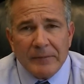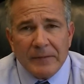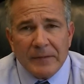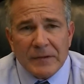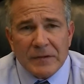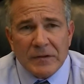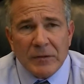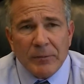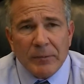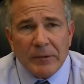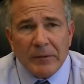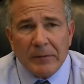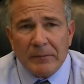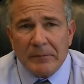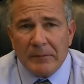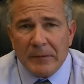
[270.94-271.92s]

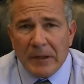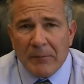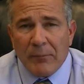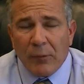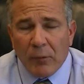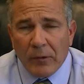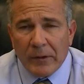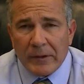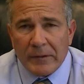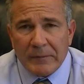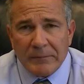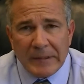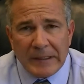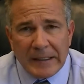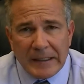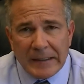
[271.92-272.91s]
Super
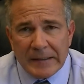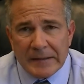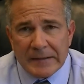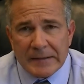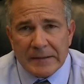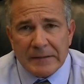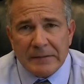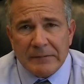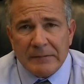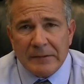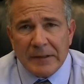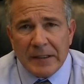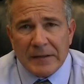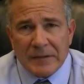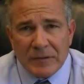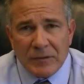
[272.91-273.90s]
important, because
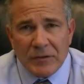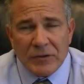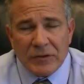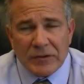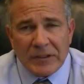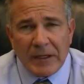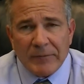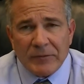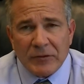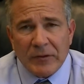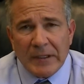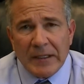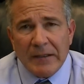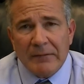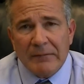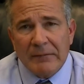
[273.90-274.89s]
as soon as you stop
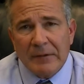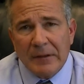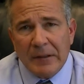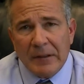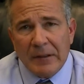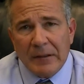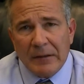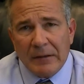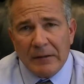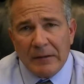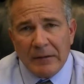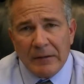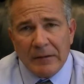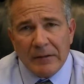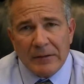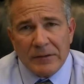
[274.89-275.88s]
treating,
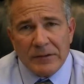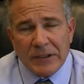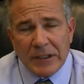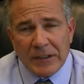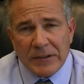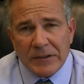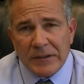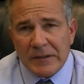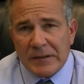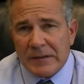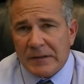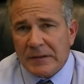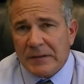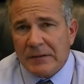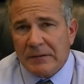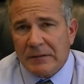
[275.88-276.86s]

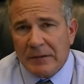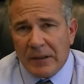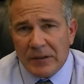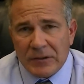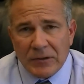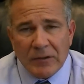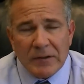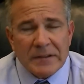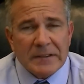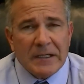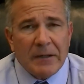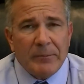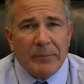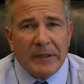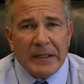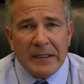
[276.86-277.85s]
judges, insurance
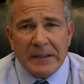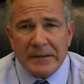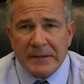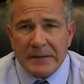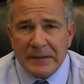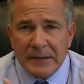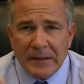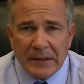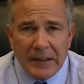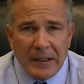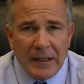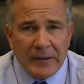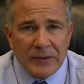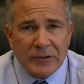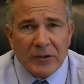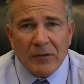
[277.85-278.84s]
companies,
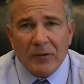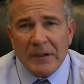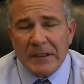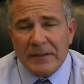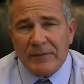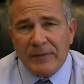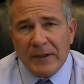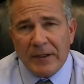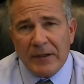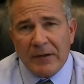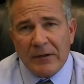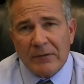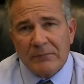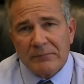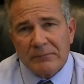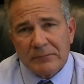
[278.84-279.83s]
and juries
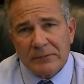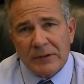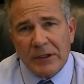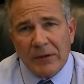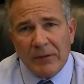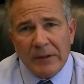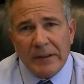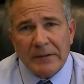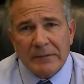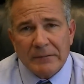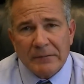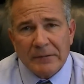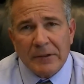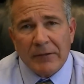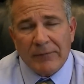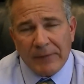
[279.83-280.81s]
figure,
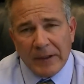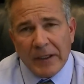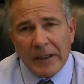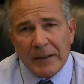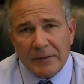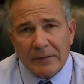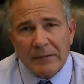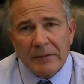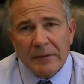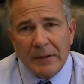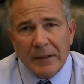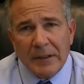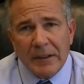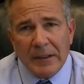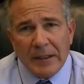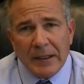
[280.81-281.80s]
you're fine.
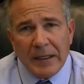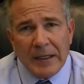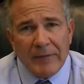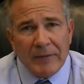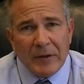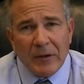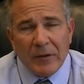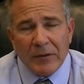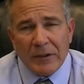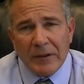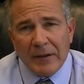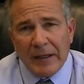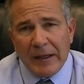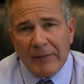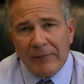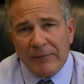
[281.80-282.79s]
Even though
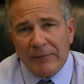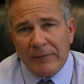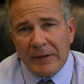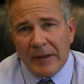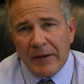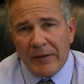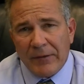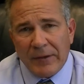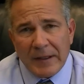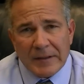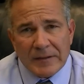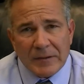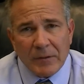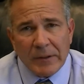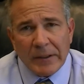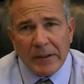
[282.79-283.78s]
you have other
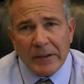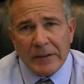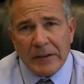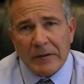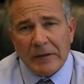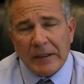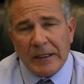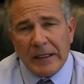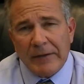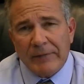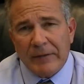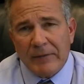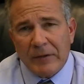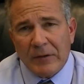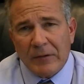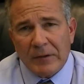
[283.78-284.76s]
things going on in your life,
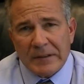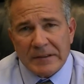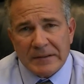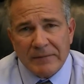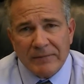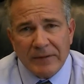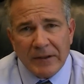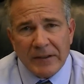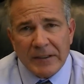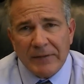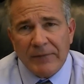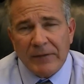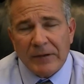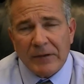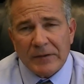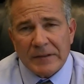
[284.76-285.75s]
even though it's very
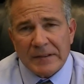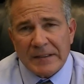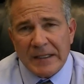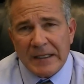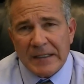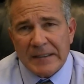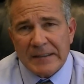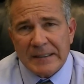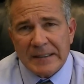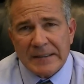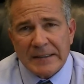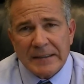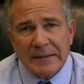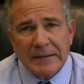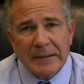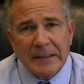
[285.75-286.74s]
difficult to stay
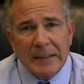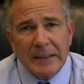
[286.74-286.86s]
consistent